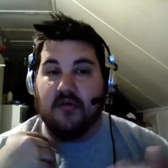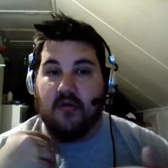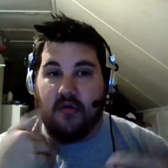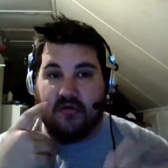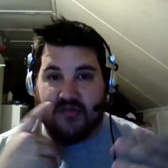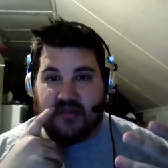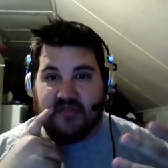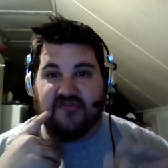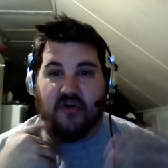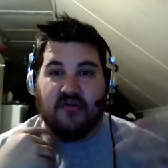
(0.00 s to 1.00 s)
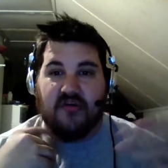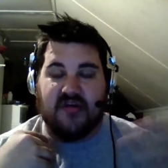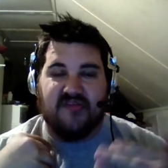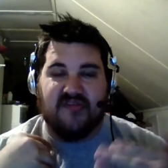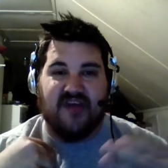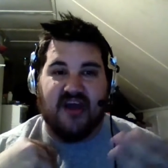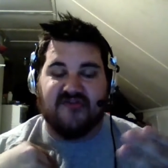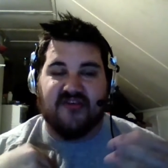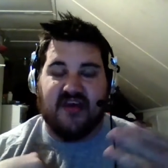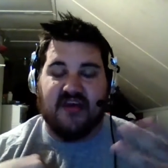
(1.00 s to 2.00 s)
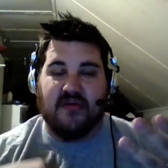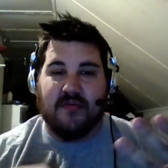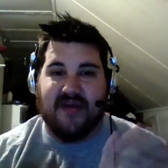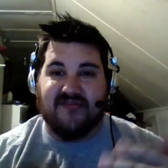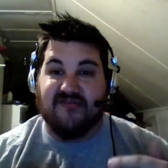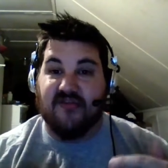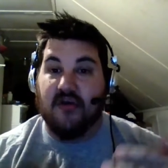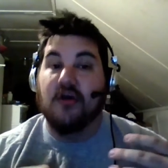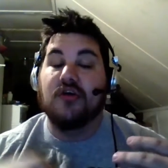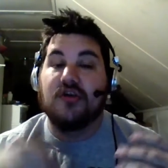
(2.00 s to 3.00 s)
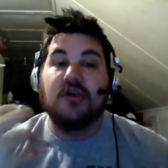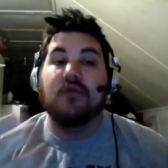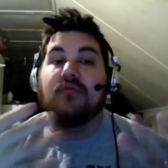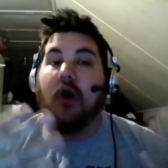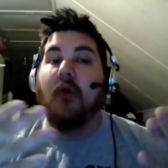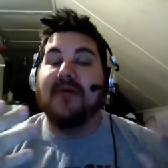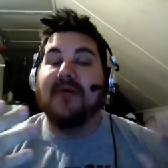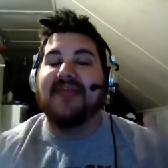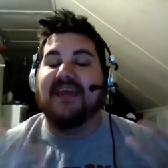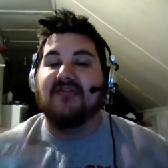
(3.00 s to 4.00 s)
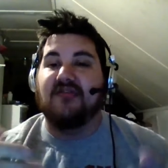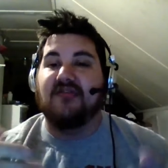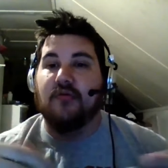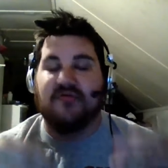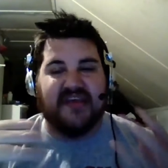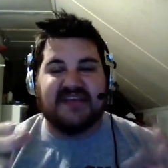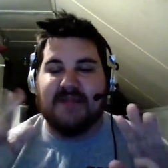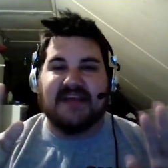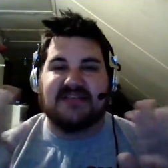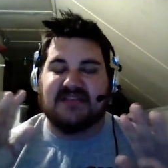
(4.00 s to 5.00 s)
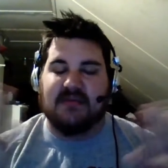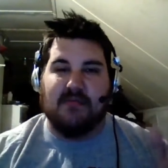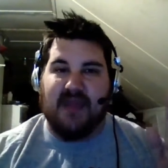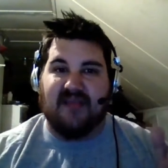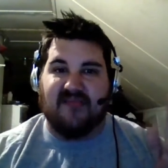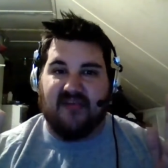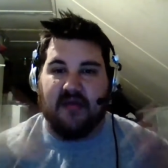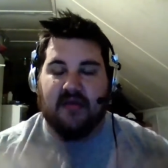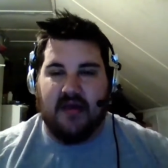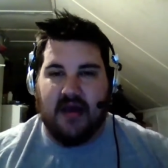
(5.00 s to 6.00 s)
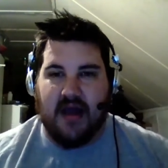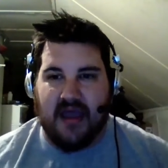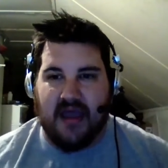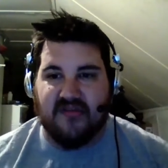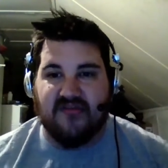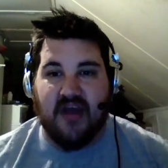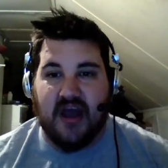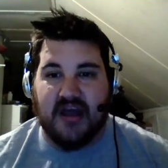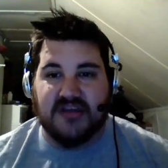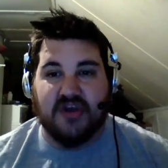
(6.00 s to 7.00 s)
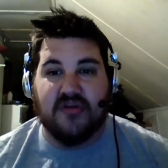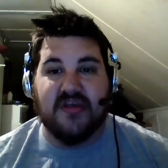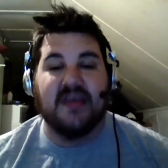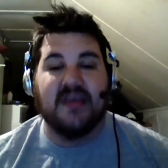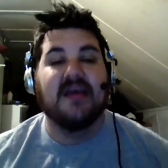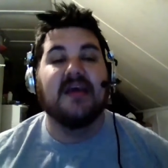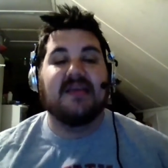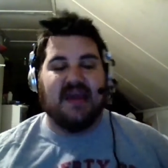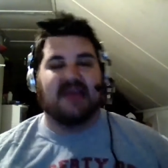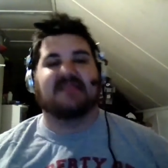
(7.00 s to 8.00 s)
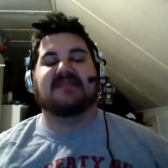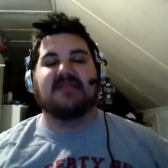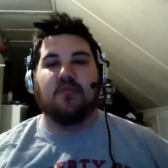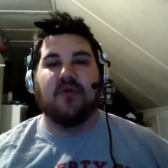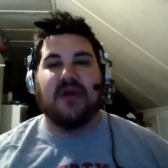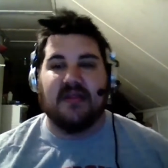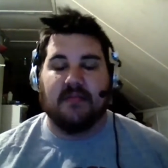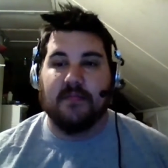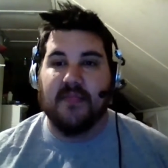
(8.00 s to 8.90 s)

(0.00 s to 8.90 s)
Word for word: or like the Charlotte and Sasha title matches, you know what they can do. This match is amazing, and uh, Charlotte gets the win.